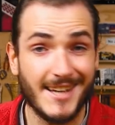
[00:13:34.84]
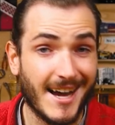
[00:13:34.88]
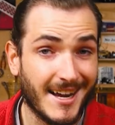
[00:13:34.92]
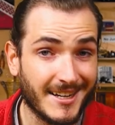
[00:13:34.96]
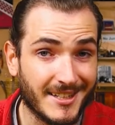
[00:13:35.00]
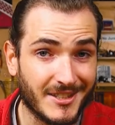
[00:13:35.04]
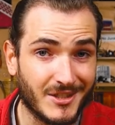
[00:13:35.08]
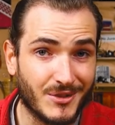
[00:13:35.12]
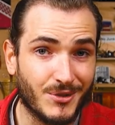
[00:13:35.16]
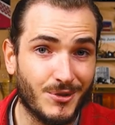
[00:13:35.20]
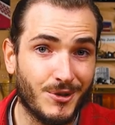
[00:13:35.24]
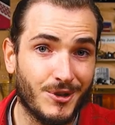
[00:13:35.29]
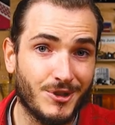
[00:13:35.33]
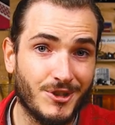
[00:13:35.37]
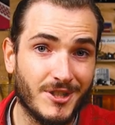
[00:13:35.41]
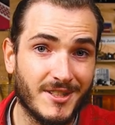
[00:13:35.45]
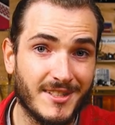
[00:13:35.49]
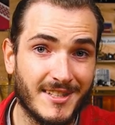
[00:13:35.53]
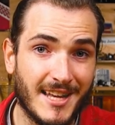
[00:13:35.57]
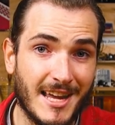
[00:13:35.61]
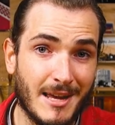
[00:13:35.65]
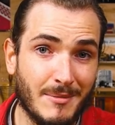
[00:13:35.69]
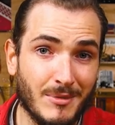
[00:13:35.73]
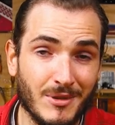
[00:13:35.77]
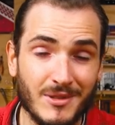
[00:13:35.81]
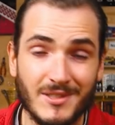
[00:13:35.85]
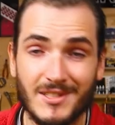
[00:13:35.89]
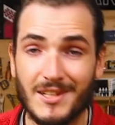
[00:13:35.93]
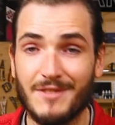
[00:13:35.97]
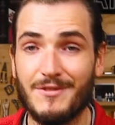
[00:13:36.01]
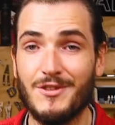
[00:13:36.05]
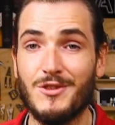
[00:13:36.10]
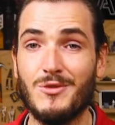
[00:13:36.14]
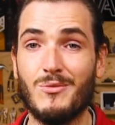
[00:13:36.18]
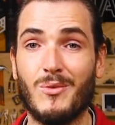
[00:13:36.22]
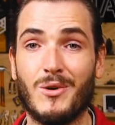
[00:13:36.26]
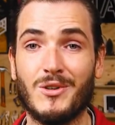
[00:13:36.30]
data storage examples
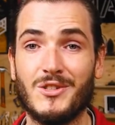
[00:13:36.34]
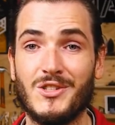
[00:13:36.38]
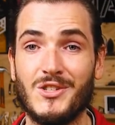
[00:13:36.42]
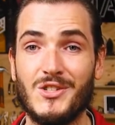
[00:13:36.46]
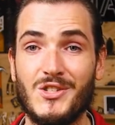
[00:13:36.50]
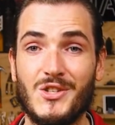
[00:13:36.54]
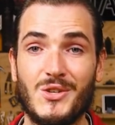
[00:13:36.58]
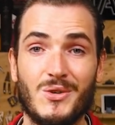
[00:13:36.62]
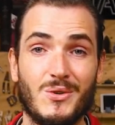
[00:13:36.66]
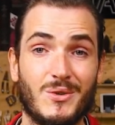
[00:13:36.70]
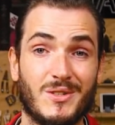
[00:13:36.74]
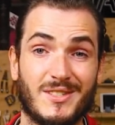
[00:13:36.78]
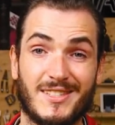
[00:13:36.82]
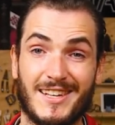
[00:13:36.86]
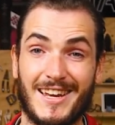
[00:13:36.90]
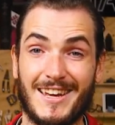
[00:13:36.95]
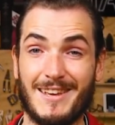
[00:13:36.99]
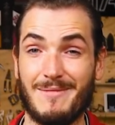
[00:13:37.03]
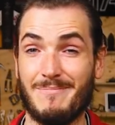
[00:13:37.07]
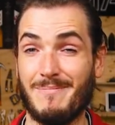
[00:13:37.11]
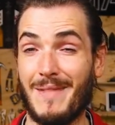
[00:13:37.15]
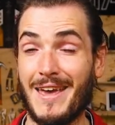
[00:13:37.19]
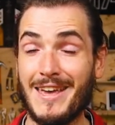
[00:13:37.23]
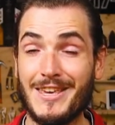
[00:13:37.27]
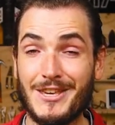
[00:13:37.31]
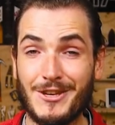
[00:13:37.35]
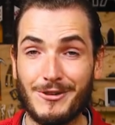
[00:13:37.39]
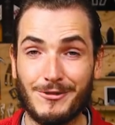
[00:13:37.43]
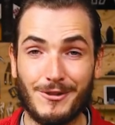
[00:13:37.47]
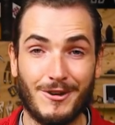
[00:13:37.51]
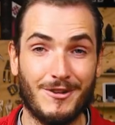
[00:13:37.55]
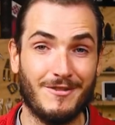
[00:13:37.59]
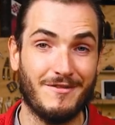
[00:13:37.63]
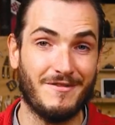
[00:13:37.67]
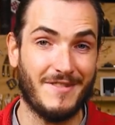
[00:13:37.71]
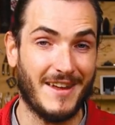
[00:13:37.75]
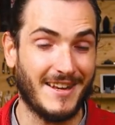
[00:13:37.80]
if you wanted to, say, make your
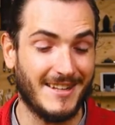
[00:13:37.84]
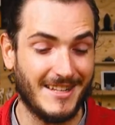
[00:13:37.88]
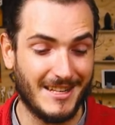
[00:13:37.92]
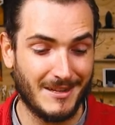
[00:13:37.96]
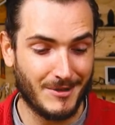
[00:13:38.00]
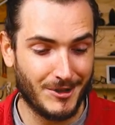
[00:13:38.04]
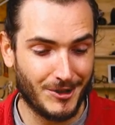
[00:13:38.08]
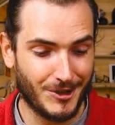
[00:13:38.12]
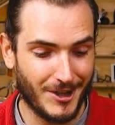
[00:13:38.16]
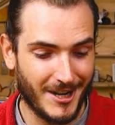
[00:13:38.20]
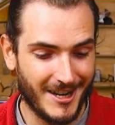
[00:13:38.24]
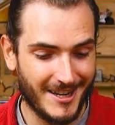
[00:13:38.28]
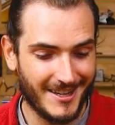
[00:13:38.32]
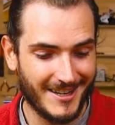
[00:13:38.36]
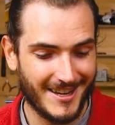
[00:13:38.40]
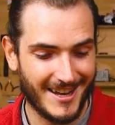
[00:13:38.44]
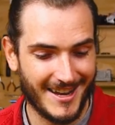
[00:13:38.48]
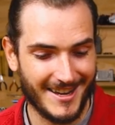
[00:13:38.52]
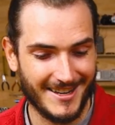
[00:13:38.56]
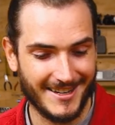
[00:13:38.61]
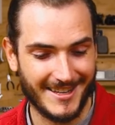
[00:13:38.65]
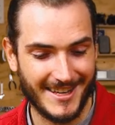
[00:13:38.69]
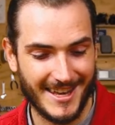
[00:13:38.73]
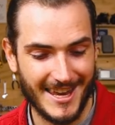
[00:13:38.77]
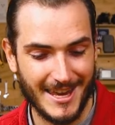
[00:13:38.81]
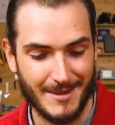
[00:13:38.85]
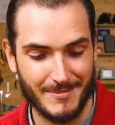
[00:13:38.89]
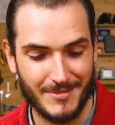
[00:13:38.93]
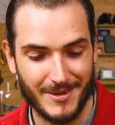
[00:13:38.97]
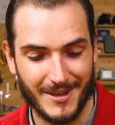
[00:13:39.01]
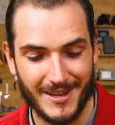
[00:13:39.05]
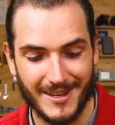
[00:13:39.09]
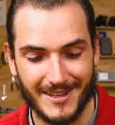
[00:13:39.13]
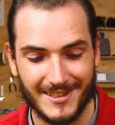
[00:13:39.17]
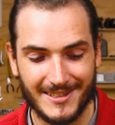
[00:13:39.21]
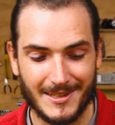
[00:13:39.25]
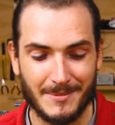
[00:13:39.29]
own vending machine and keep
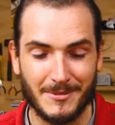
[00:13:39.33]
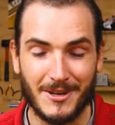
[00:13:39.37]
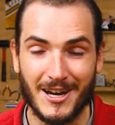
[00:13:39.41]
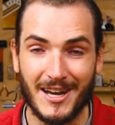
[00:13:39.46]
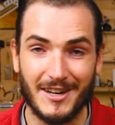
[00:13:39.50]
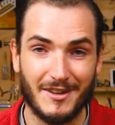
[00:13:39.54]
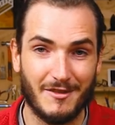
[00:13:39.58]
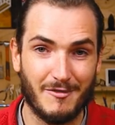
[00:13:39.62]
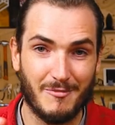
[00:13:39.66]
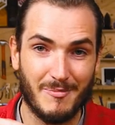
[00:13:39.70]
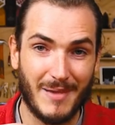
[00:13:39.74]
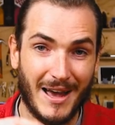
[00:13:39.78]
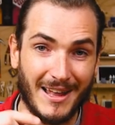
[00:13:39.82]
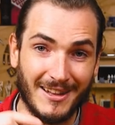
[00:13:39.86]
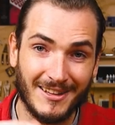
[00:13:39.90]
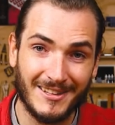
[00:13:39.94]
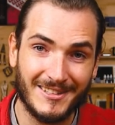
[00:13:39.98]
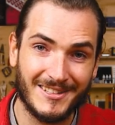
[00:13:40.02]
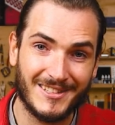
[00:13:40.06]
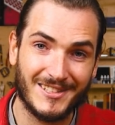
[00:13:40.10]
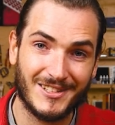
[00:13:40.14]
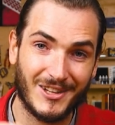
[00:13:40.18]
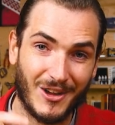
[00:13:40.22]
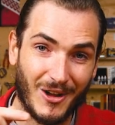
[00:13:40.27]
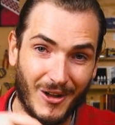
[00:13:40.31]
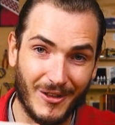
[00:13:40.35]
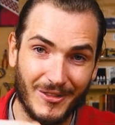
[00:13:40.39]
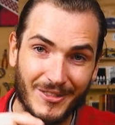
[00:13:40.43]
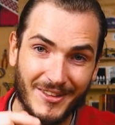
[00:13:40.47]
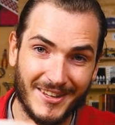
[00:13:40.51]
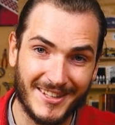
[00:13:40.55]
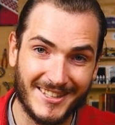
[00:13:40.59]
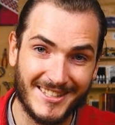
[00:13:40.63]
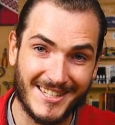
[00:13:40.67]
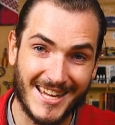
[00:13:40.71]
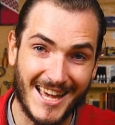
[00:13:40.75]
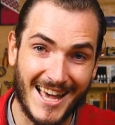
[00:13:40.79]
some kind of balance on
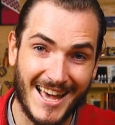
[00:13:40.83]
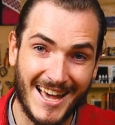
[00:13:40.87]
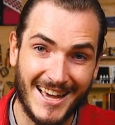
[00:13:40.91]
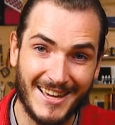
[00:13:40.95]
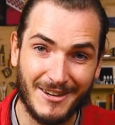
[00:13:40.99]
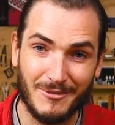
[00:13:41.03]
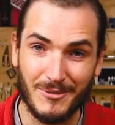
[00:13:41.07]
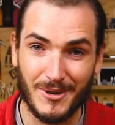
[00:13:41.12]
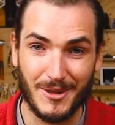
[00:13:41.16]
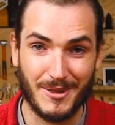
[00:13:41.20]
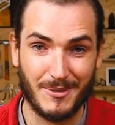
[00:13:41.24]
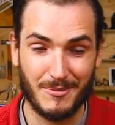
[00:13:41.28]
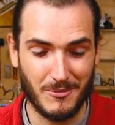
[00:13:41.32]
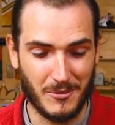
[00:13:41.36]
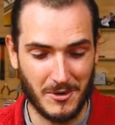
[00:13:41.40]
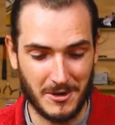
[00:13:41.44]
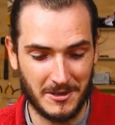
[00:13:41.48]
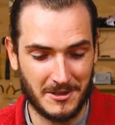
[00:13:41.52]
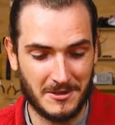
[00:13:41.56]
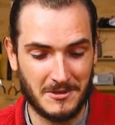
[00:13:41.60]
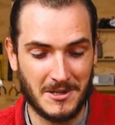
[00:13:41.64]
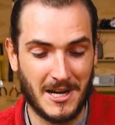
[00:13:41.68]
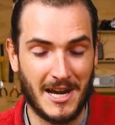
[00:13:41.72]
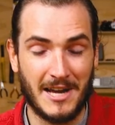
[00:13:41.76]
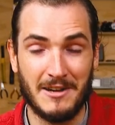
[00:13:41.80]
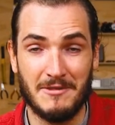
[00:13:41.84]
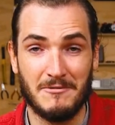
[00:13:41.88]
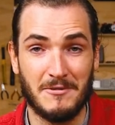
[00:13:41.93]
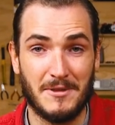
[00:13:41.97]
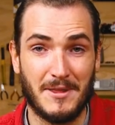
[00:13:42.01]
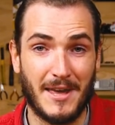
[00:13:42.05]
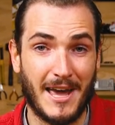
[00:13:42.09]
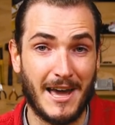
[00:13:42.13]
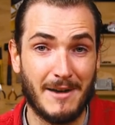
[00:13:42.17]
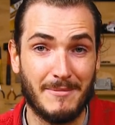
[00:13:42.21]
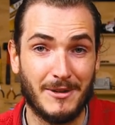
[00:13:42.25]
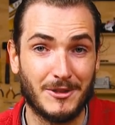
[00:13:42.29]
the tag with what kind of, with
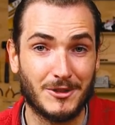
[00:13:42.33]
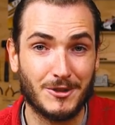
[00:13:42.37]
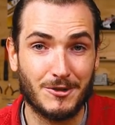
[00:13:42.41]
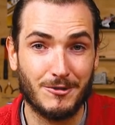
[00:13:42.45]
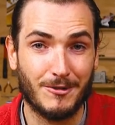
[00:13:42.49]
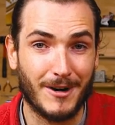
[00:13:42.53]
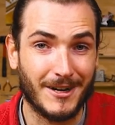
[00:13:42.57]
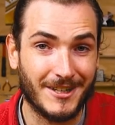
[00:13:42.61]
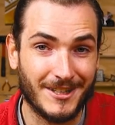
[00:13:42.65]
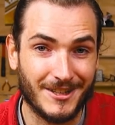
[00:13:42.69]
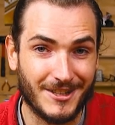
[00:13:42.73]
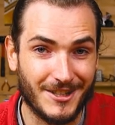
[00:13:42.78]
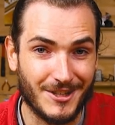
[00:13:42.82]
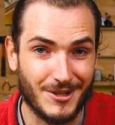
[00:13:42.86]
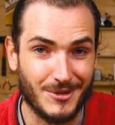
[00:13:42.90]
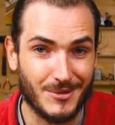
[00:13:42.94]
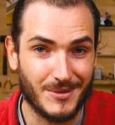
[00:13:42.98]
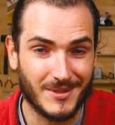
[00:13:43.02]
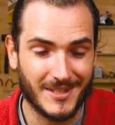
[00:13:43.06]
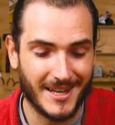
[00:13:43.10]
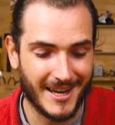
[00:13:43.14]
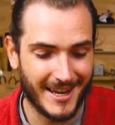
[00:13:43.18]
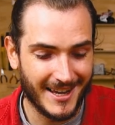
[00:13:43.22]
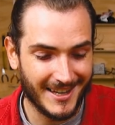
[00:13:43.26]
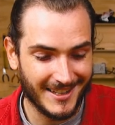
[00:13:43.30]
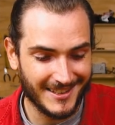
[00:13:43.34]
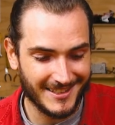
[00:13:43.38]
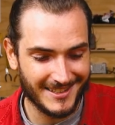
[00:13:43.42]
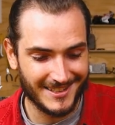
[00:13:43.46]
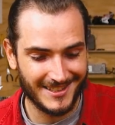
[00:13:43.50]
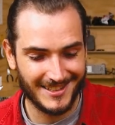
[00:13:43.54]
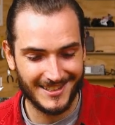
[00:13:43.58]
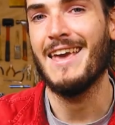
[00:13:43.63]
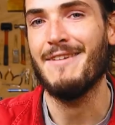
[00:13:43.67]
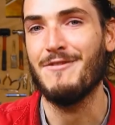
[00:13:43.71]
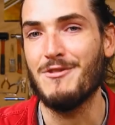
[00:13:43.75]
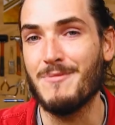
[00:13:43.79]
how much credit the user has.
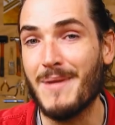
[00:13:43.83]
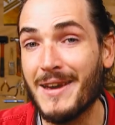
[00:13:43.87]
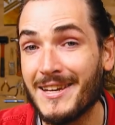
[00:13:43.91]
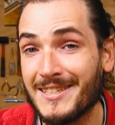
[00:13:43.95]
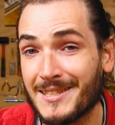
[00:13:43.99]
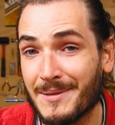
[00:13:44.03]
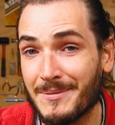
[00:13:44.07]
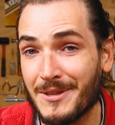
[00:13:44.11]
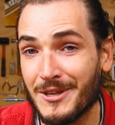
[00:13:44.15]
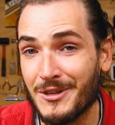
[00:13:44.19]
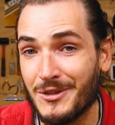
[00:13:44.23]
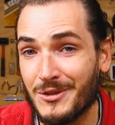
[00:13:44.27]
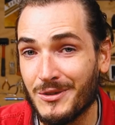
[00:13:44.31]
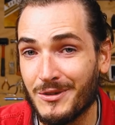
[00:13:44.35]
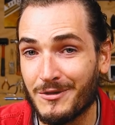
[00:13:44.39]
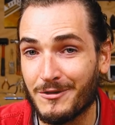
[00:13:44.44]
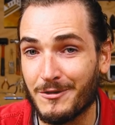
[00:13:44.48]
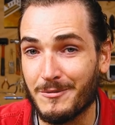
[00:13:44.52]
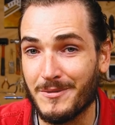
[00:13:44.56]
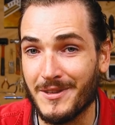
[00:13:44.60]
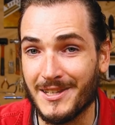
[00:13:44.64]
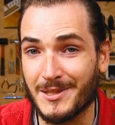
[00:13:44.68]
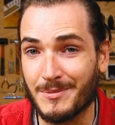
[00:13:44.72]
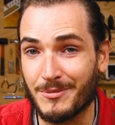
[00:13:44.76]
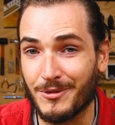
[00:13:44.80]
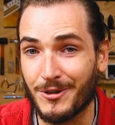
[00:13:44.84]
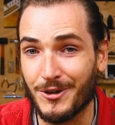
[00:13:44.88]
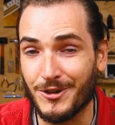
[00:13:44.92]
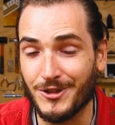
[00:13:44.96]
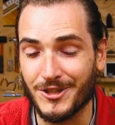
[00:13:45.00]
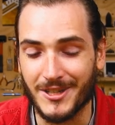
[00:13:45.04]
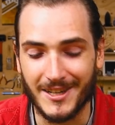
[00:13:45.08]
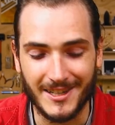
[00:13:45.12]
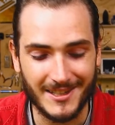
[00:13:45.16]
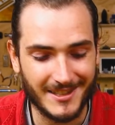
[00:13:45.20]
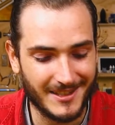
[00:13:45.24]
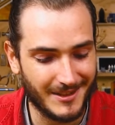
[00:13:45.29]
If you make something cool from these
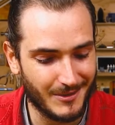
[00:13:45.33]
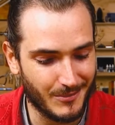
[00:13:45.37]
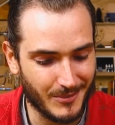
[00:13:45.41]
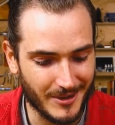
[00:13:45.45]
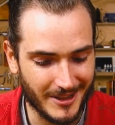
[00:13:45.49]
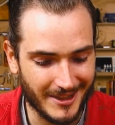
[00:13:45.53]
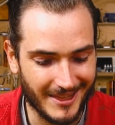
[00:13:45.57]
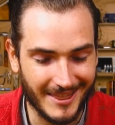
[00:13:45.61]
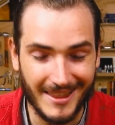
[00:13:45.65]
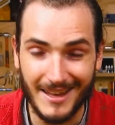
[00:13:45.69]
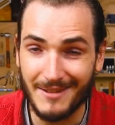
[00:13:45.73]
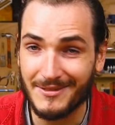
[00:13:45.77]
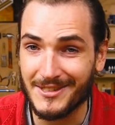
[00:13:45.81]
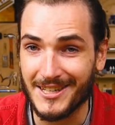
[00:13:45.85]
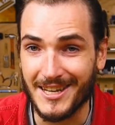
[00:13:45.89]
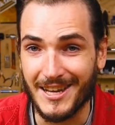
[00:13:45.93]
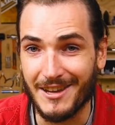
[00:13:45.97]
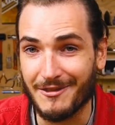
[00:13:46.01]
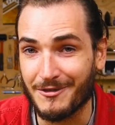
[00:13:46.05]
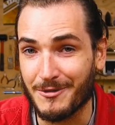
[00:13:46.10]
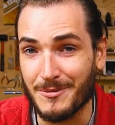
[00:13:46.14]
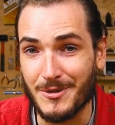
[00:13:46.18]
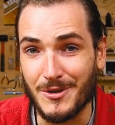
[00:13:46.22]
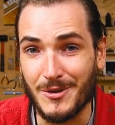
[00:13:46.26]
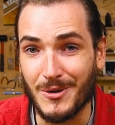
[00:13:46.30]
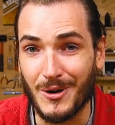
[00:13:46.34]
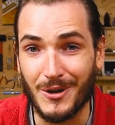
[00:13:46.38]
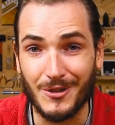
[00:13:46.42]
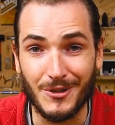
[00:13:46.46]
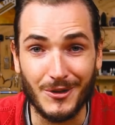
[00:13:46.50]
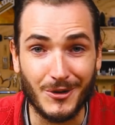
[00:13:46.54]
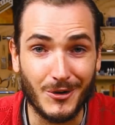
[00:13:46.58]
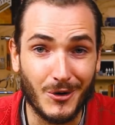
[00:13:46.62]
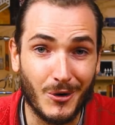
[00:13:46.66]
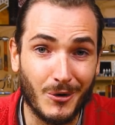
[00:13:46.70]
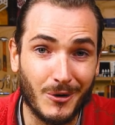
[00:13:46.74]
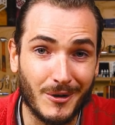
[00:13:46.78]
projects, we'd love to hear from you on
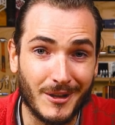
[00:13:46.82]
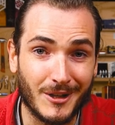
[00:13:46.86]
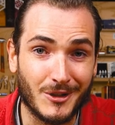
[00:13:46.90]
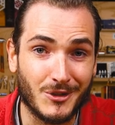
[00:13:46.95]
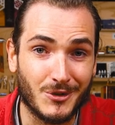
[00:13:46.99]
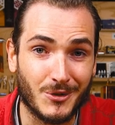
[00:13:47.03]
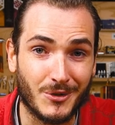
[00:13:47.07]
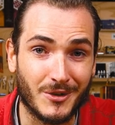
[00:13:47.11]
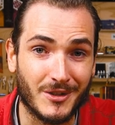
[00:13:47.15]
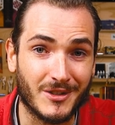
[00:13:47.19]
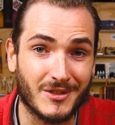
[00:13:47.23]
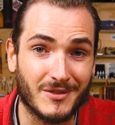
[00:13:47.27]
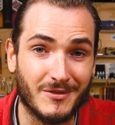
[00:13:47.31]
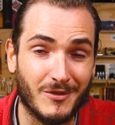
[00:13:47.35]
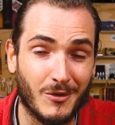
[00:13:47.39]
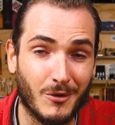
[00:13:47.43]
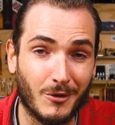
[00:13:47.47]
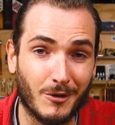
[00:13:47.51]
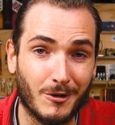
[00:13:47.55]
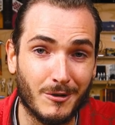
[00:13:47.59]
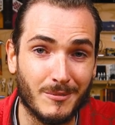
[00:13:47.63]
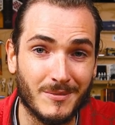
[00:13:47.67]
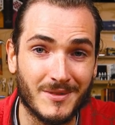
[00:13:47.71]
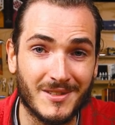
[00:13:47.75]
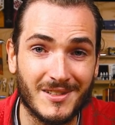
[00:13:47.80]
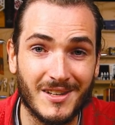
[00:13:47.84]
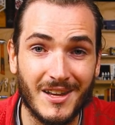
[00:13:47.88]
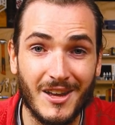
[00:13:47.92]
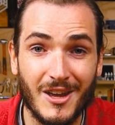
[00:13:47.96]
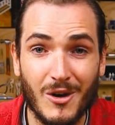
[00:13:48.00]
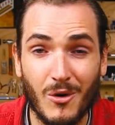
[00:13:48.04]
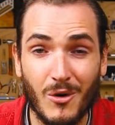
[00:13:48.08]
the Core Electronics forums.